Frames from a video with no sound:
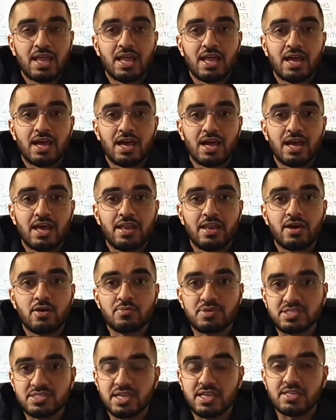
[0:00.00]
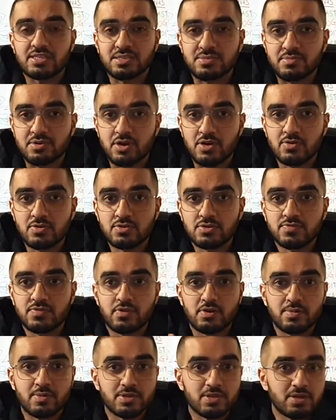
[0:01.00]
and I'll be setting some goals for
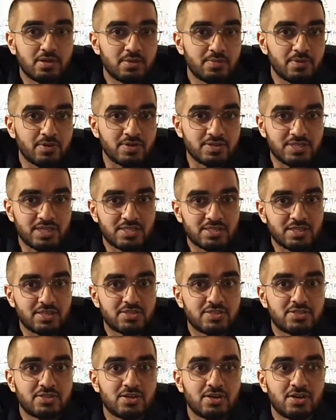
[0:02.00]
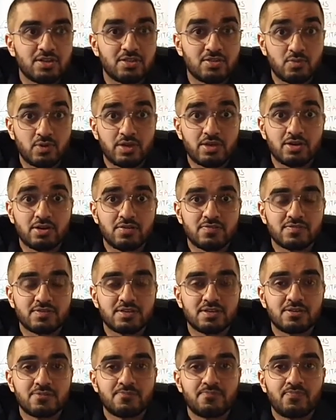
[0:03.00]
Ramadan, because that's going to start the week after,